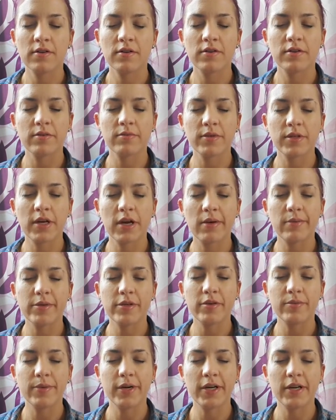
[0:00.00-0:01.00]

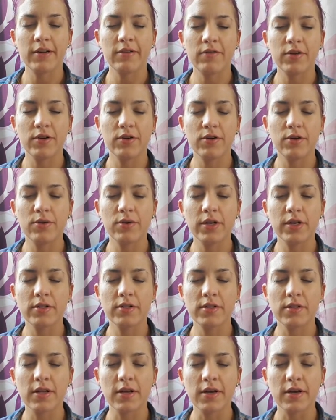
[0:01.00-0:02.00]
sometimes you might even
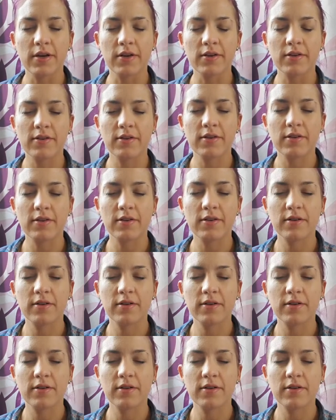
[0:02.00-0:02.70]
notice that